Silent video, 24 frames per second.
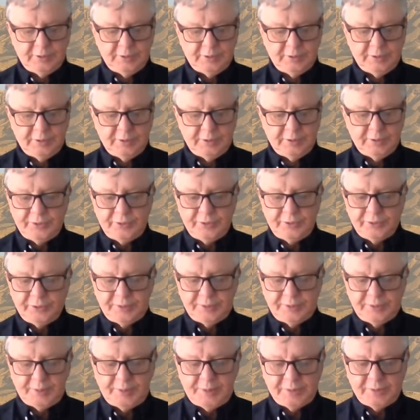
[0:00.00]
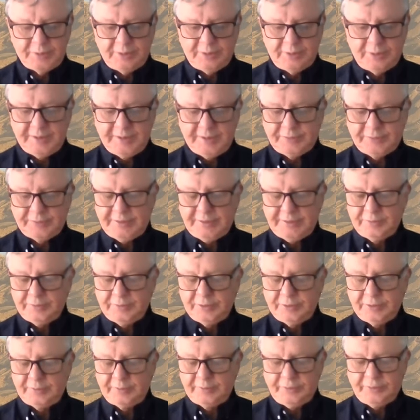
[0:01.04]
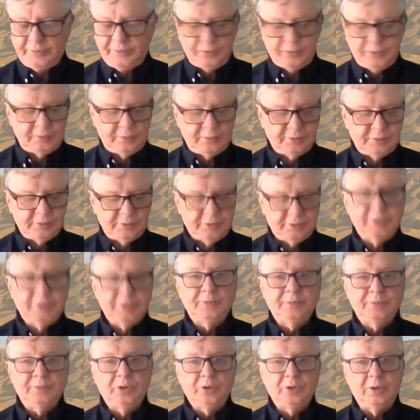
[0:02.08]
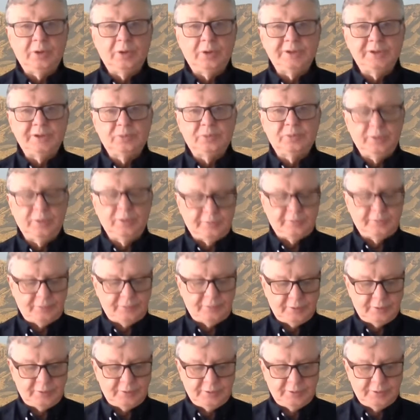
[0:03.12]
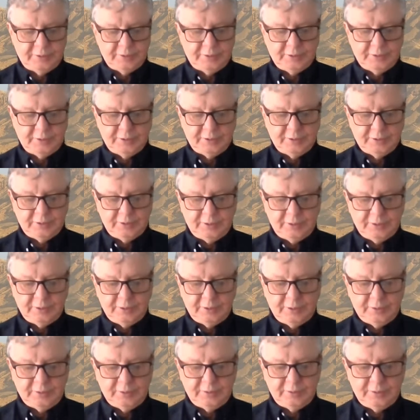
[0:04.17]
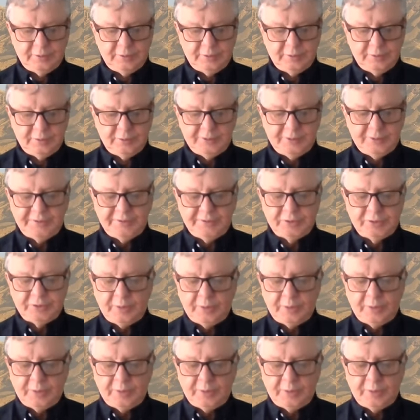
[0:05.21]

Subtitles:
And there are no special gifts given to the few, all is worked for. So let us all